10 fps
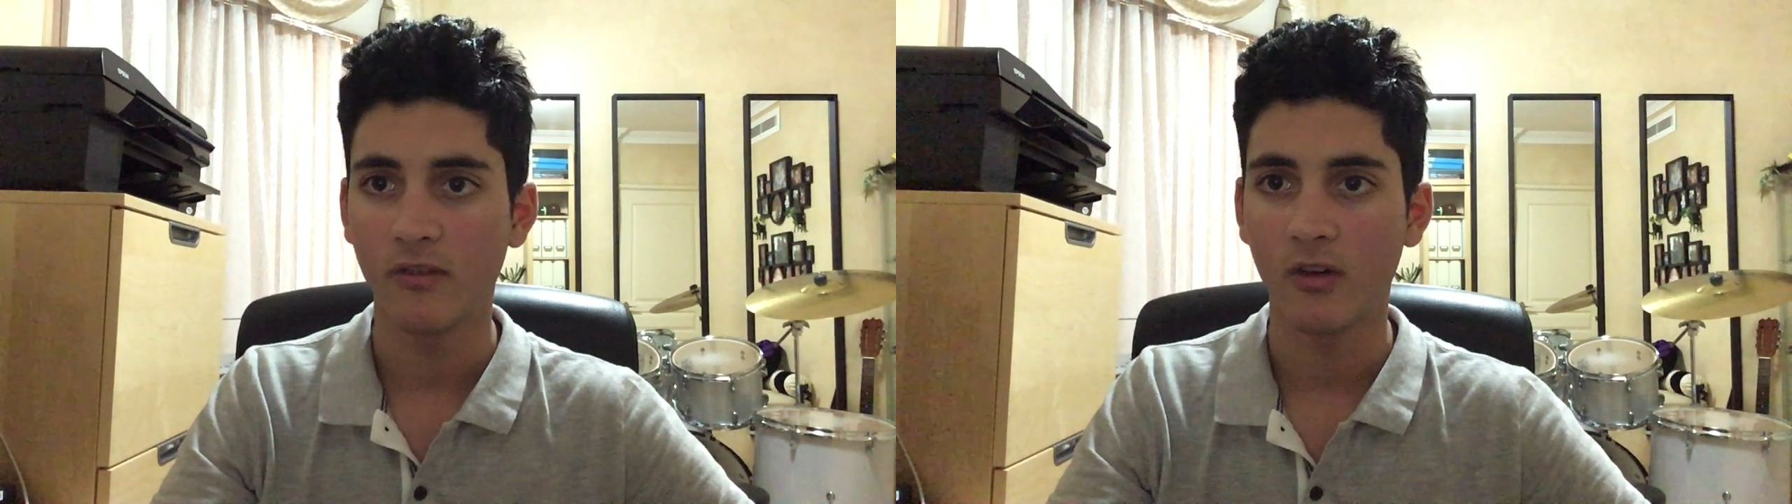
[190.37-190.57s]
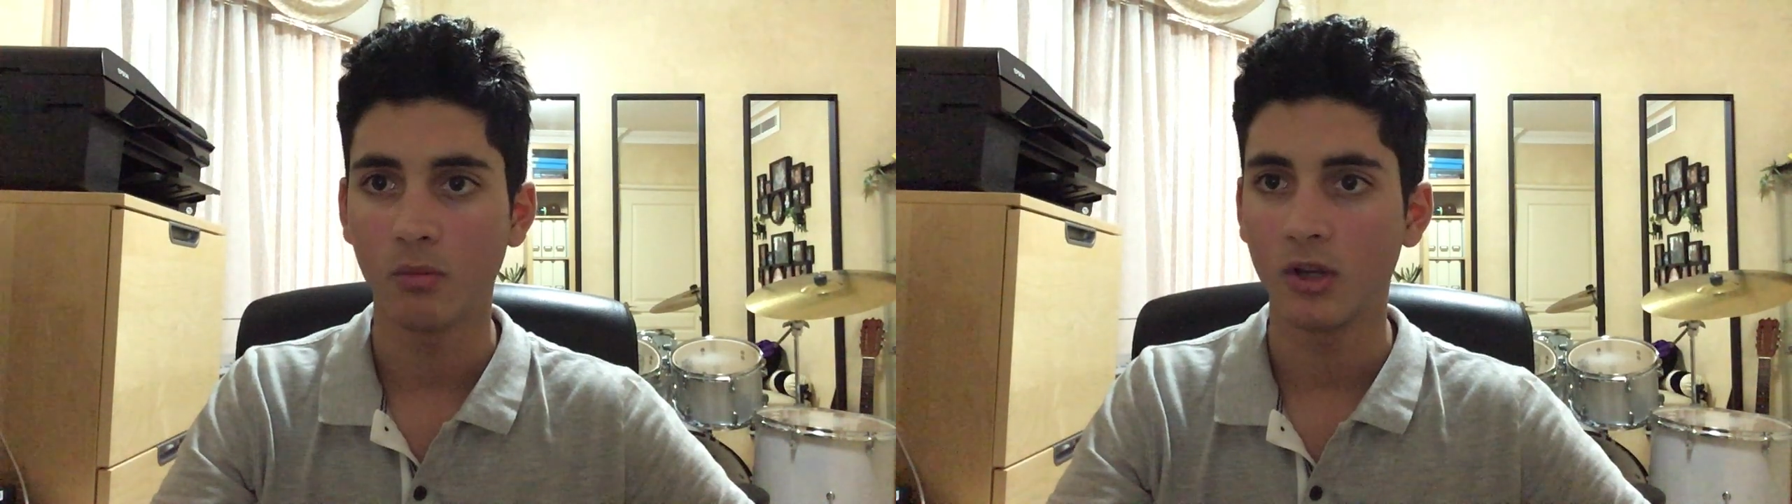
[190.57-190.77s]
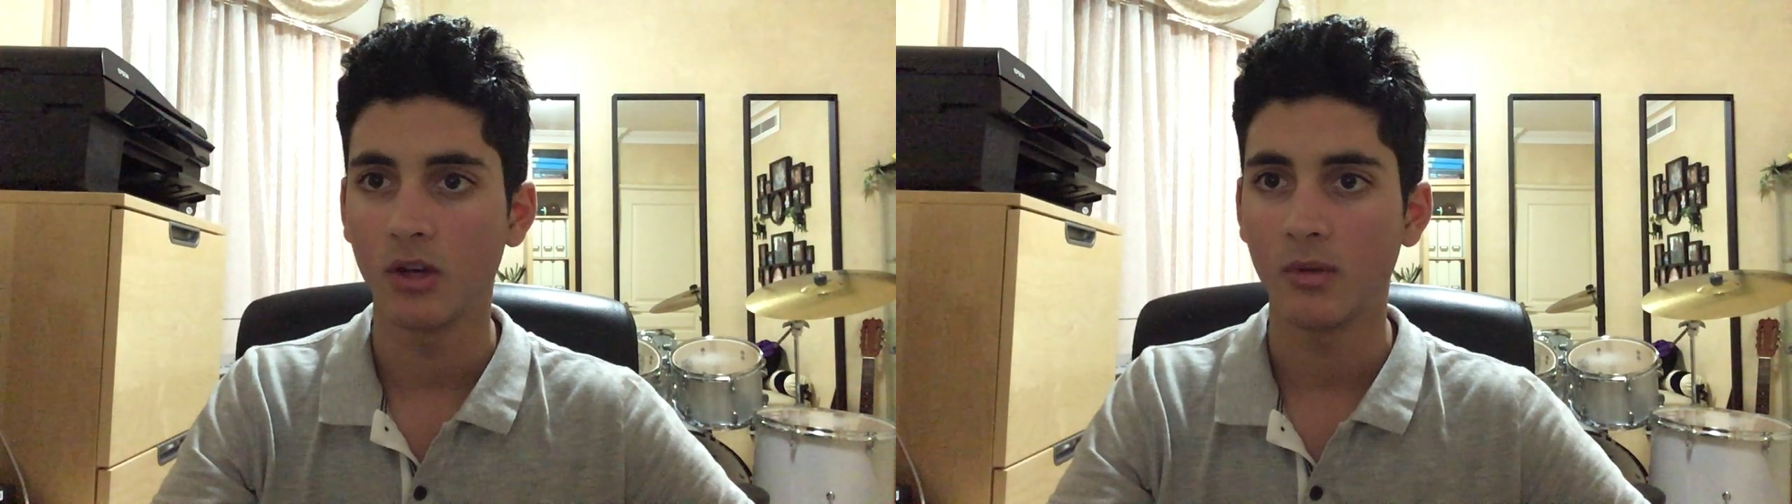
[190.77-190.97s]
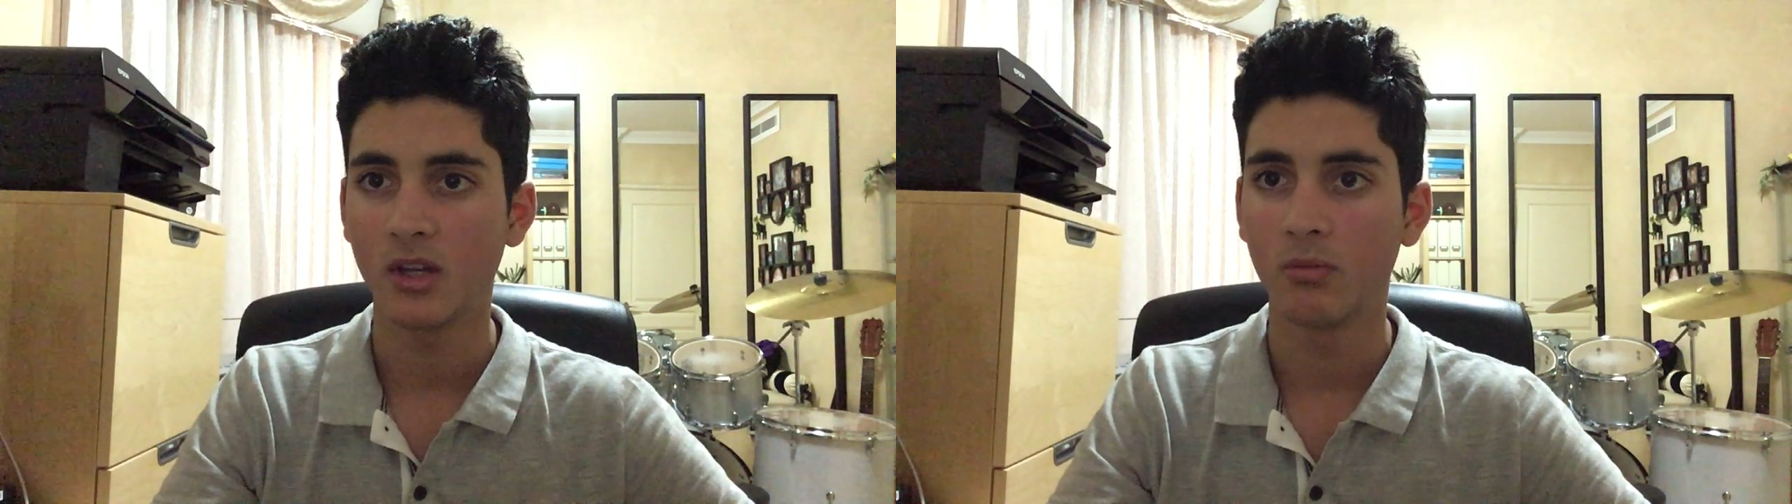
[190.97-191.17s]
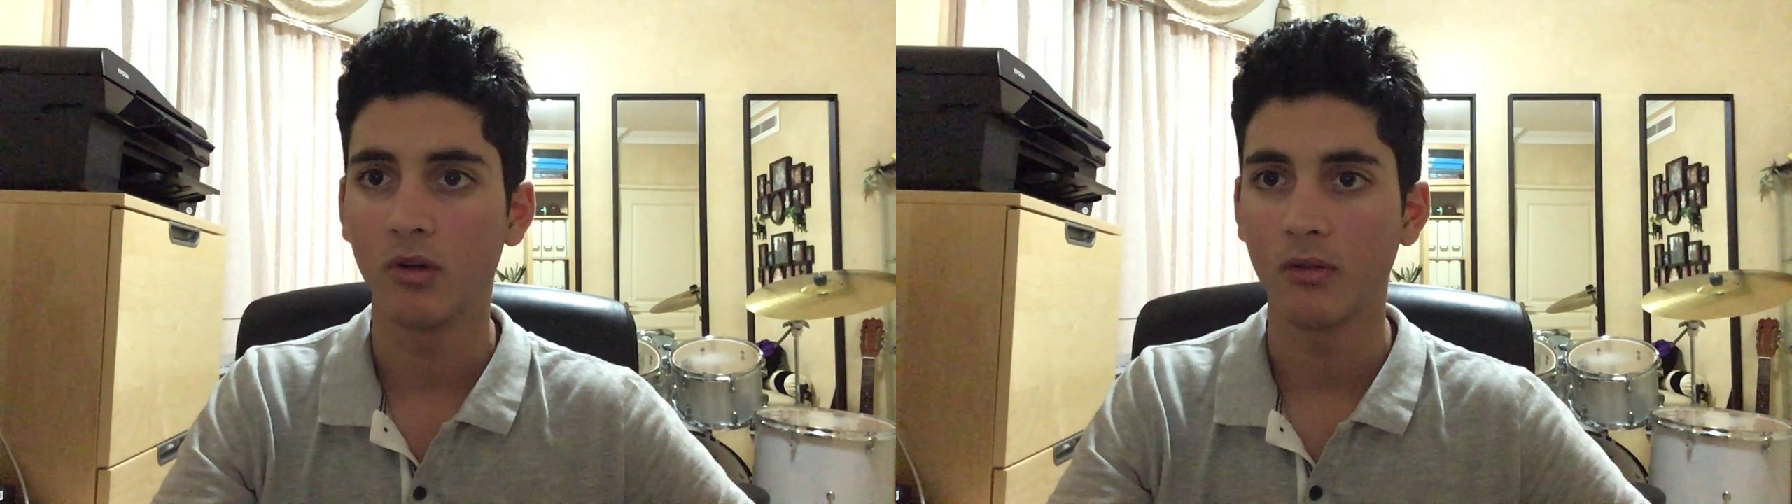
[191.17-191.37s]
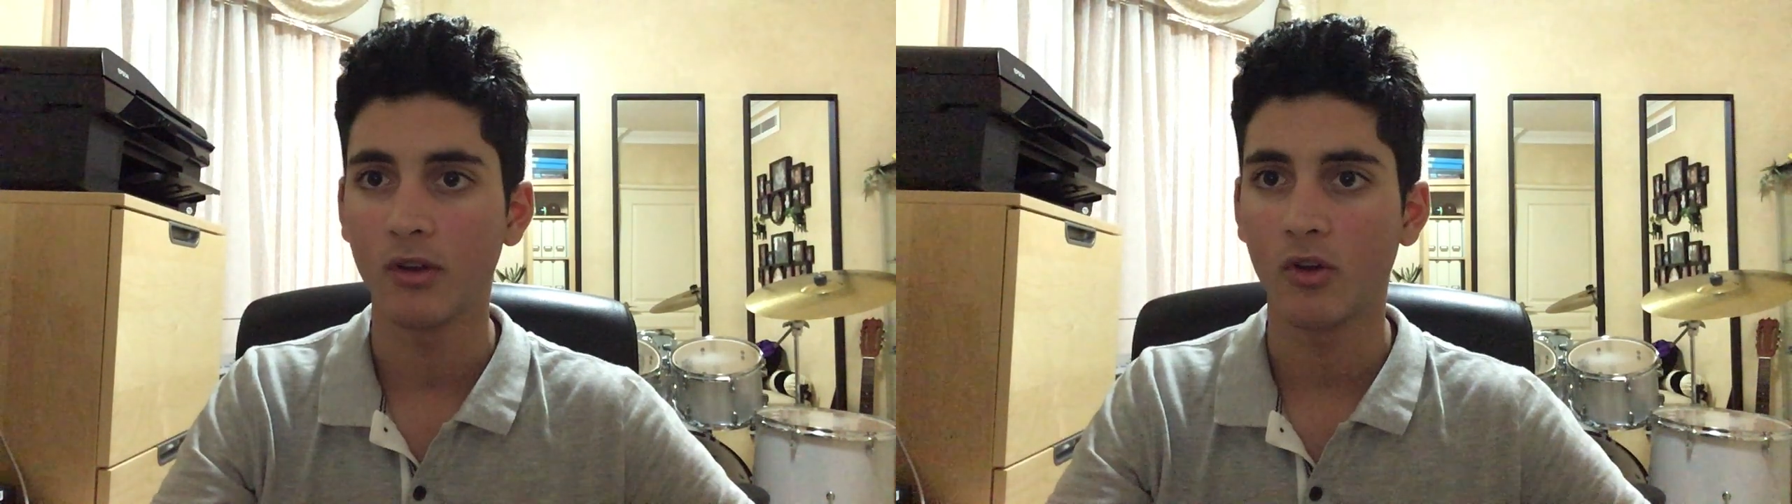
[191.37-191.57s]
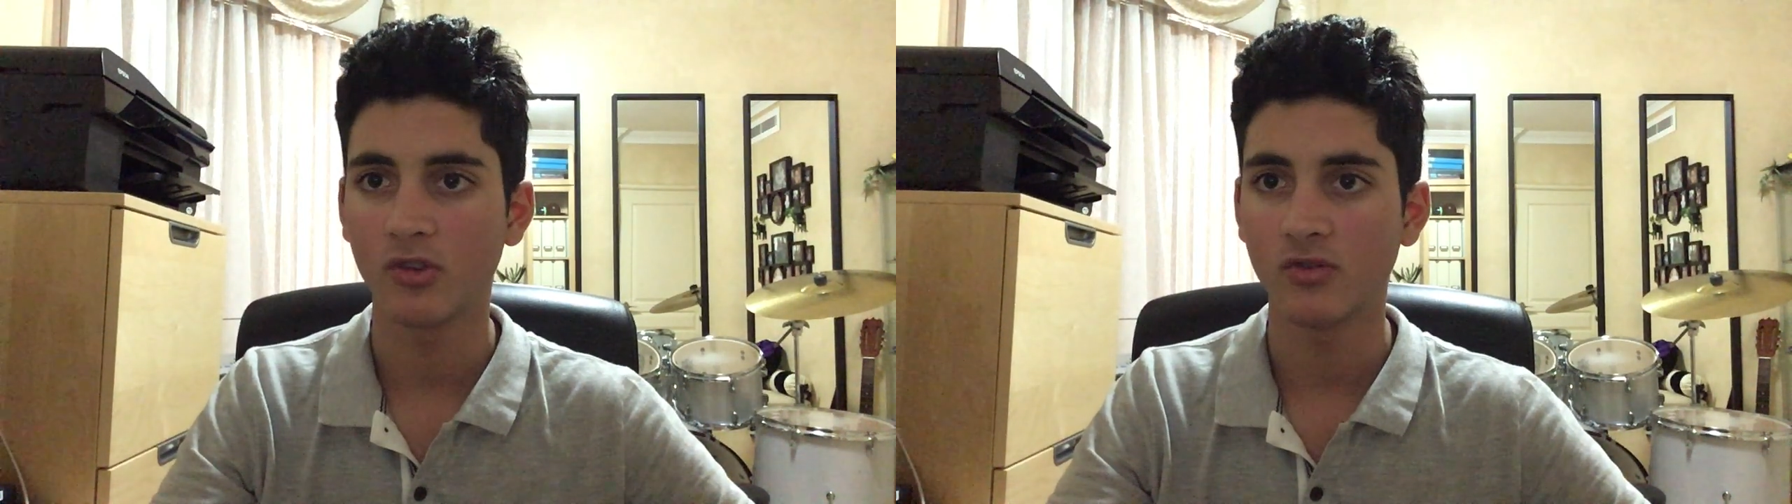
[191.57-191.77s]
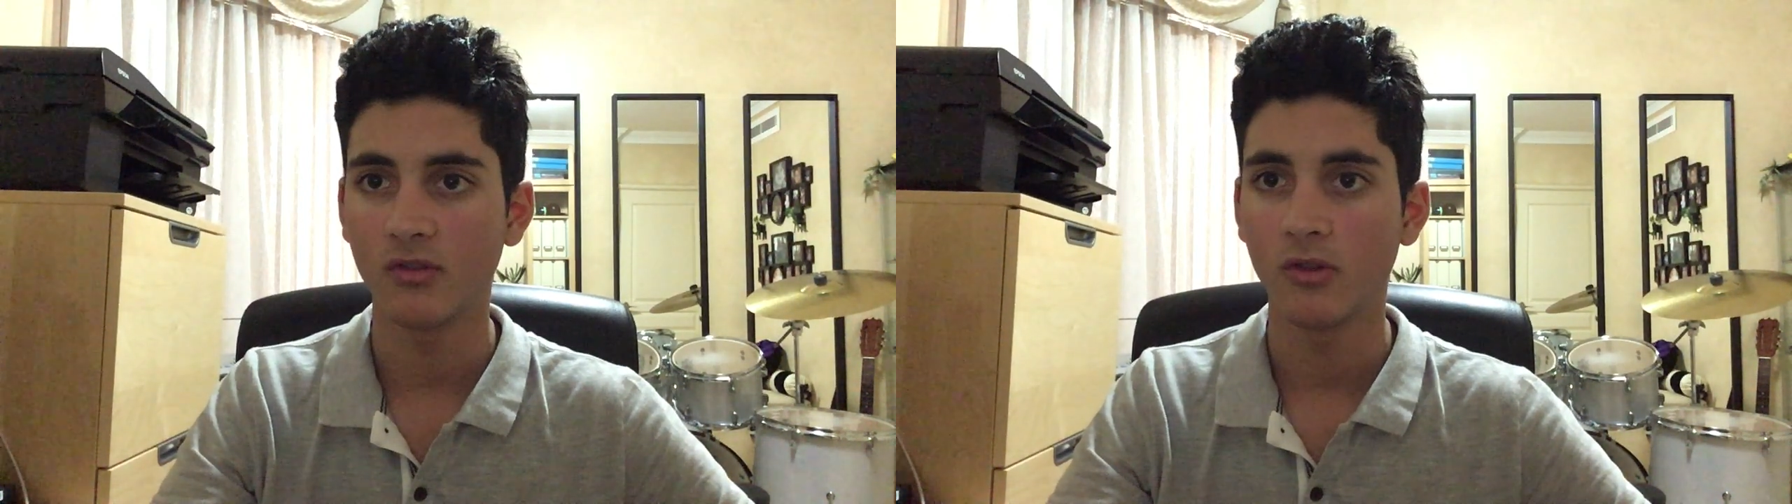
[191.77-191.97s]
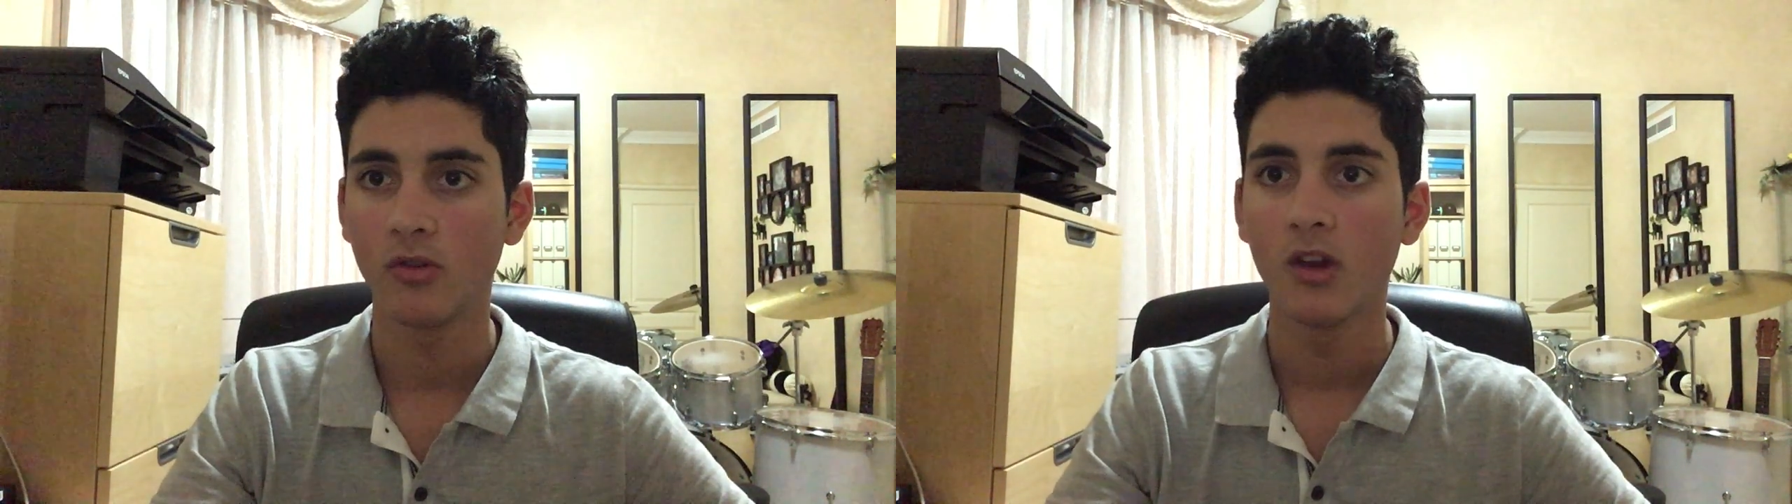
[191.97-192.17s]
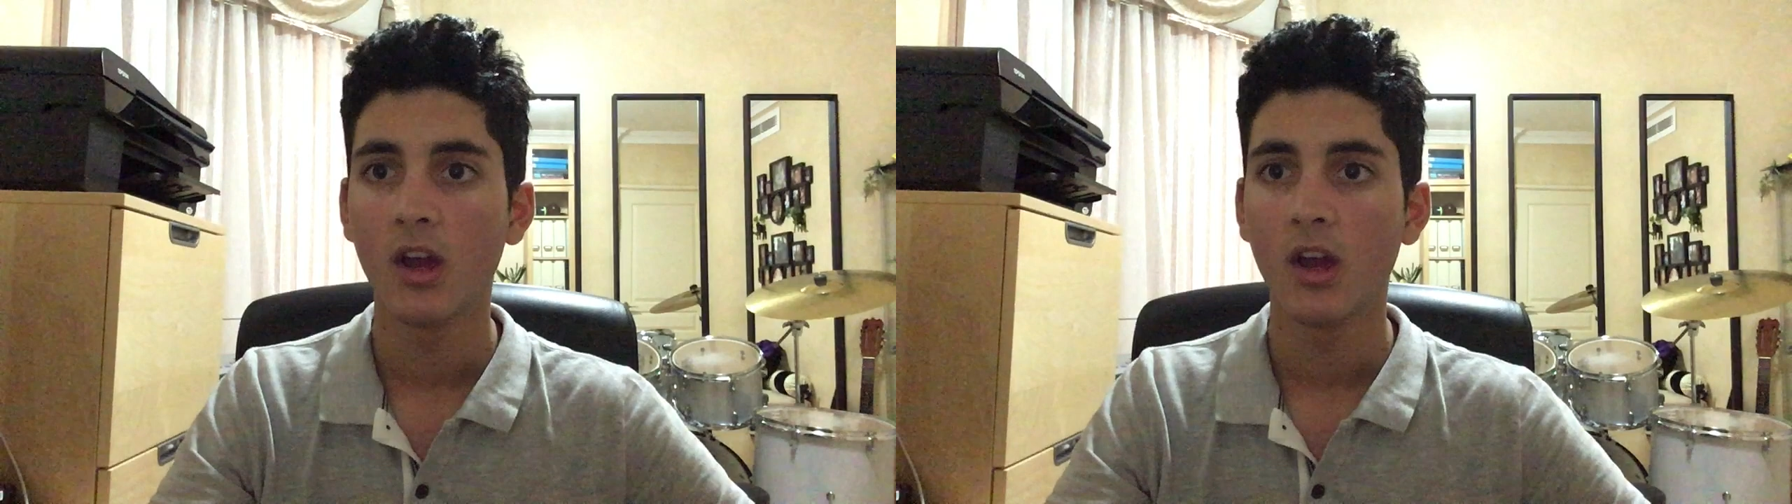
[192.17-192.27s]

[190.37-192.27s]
if I'm going to be completely honest with you.